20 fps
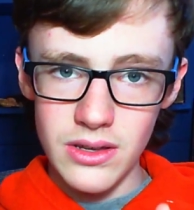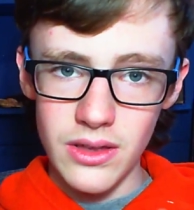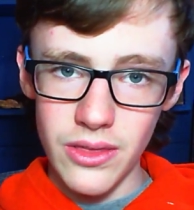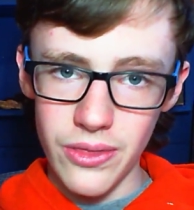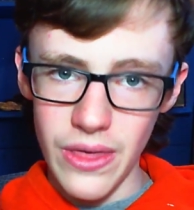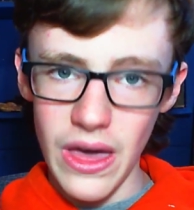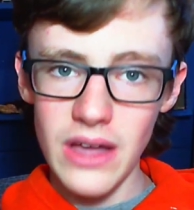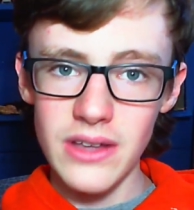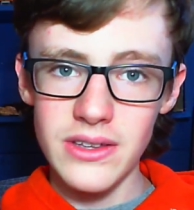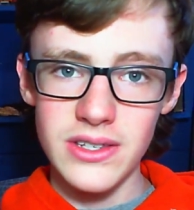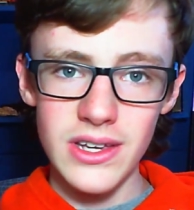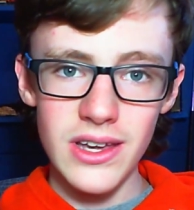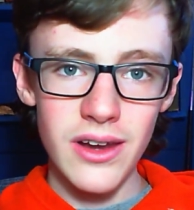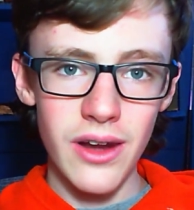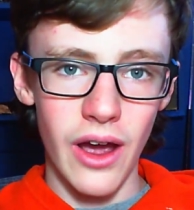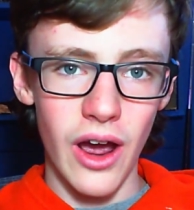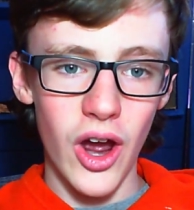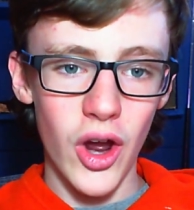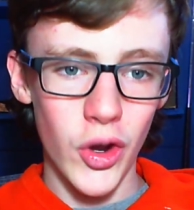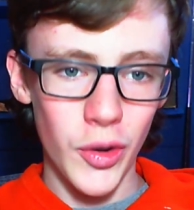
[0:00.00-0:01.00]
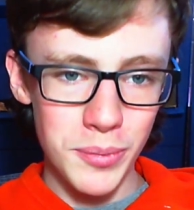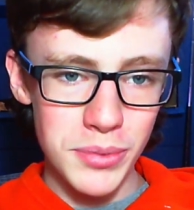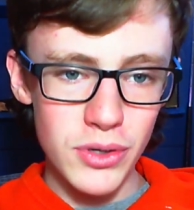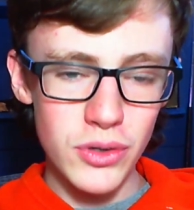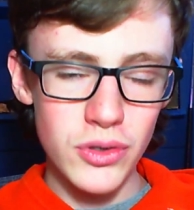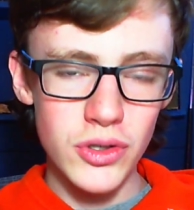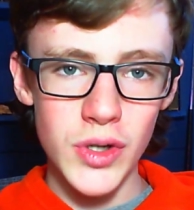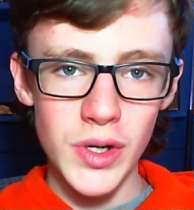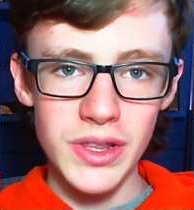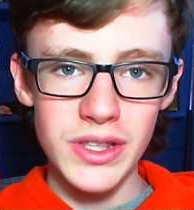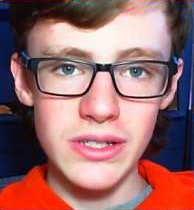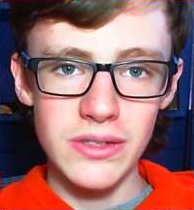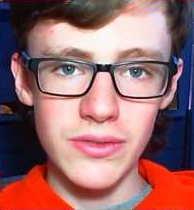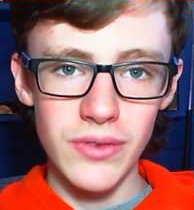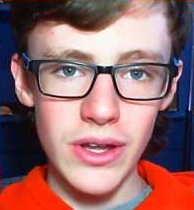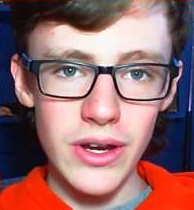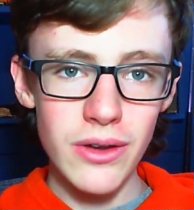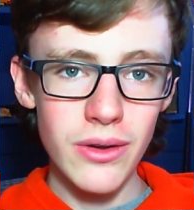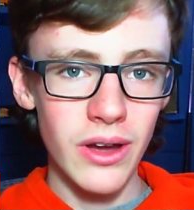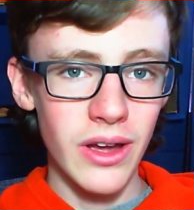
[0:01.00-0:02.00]
That said, I hope you enjoyed this
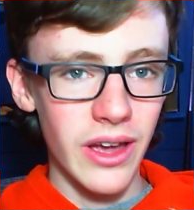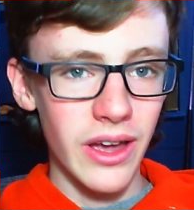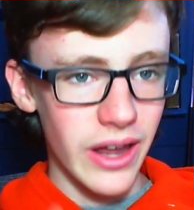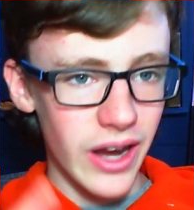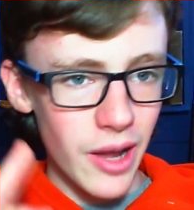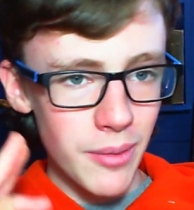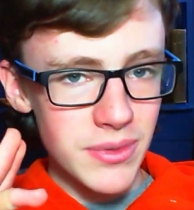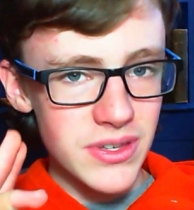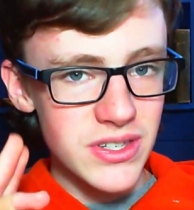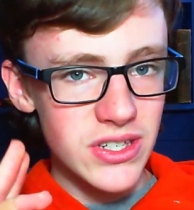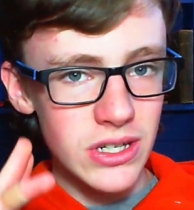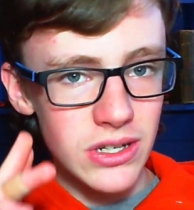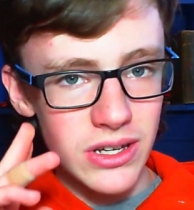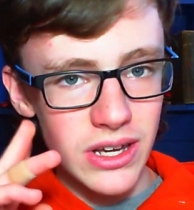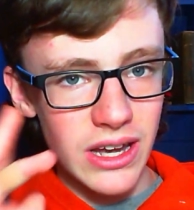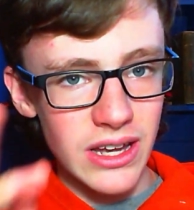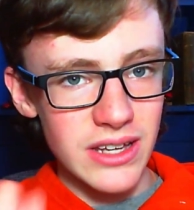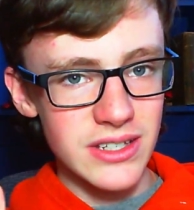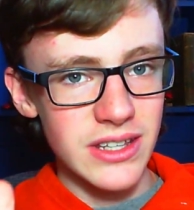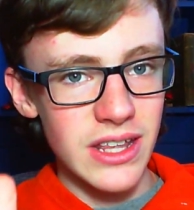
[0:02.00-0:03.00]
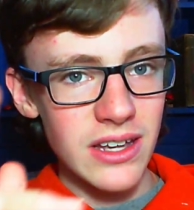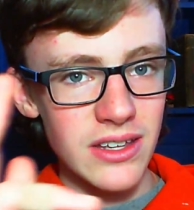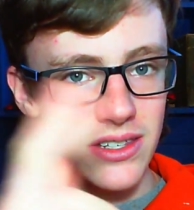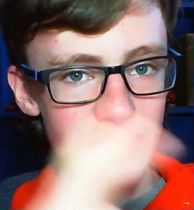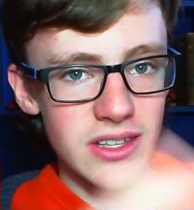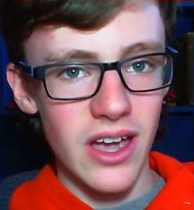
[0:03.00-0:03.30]
video, and I'll be seeing you guys next